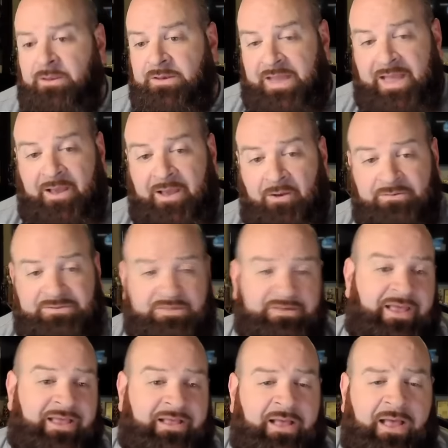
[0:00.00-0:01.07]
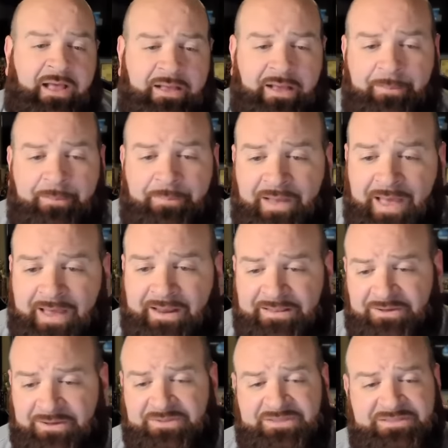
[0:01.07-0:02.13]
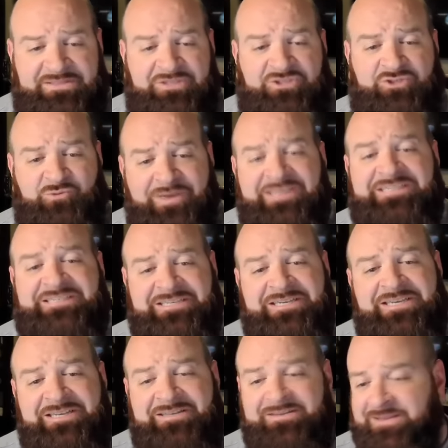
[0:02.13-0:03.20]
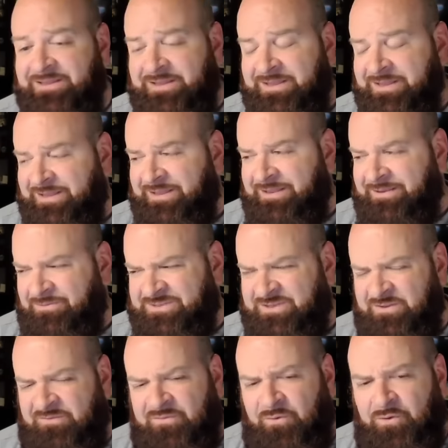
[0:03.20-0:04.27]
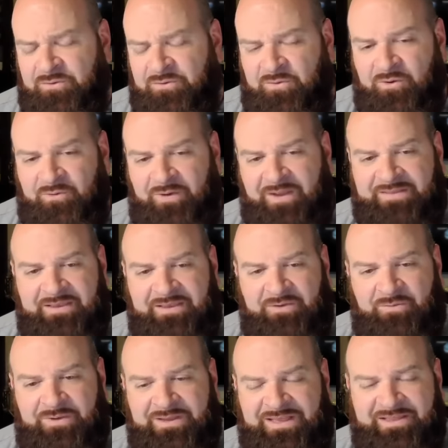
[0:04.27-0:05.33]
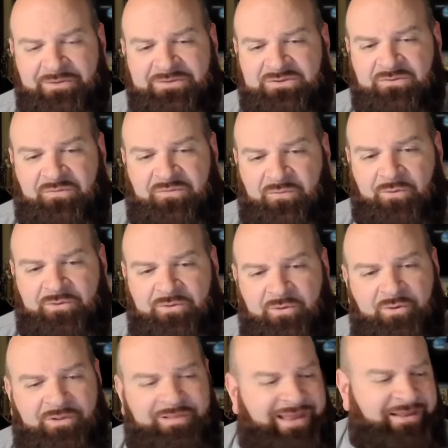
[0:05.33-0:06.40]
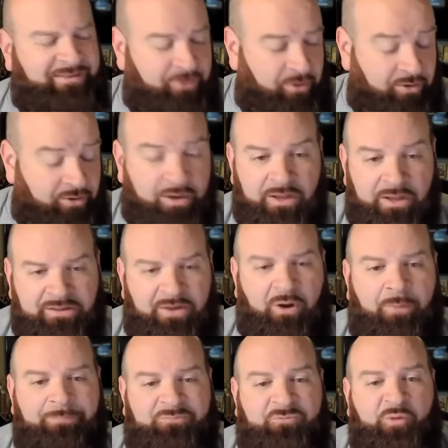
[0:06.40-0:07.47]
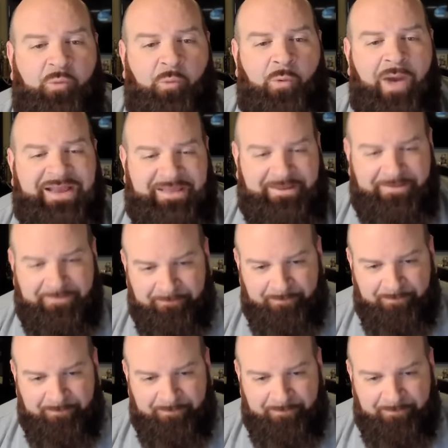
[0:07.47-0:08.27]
Now, tonight Kak Hopper had a little situation. It was in the fourth quarter, I think it was. I think it was in the fourth quarter, late third. They're up 20.